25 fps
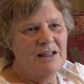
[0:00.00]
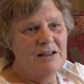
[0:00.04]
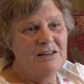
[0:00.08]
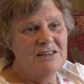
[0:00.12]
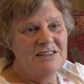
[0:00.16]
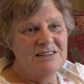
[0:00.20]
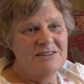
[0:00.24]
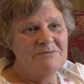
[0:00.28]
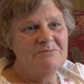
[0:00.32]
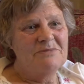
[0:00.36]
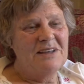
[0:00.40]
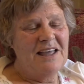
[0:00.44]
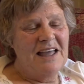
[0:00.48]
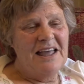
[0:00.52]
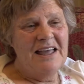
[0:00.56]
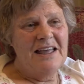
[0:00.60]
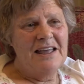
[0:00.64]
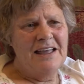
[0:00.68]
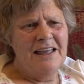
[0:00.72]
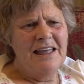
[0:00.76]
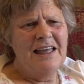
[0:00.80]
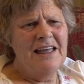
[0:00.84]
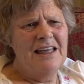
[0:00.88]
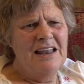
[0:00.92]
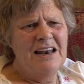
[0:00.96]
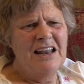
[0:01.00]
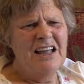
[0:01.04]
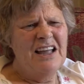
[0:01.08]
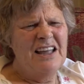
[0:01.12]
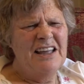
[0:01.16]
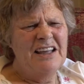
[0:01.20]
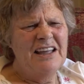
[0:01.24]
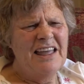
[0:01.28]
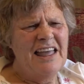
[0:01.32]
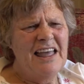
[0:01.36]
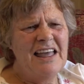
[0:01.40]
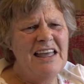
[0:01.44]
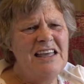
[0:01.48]
some kali
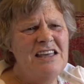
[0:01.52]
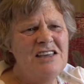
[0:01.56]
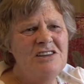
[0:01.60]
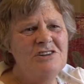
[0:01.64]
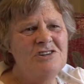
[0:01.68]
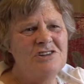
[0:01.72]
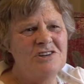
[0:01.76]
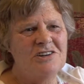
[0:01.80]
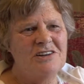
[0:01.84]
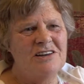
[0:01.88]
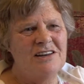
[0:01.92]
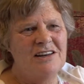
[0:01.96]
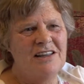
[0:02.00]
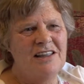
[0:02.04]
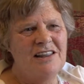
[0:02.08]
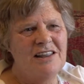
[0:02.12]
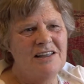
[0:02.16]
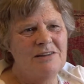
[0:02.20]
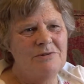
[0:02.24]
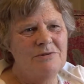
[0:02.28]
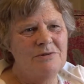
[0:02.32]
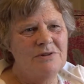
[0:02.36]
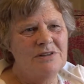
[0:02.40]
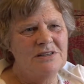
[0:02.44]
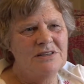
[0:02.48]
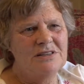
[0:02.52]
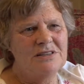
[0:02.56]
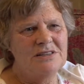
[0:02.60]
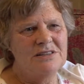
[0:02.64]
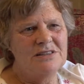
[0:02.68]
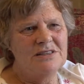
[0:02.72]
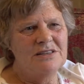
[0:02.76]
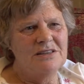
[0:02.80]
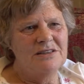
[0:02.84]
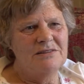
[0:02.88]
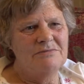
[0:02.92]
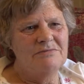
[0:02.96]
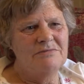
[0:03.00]
occasionally. That
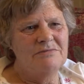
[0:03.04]
was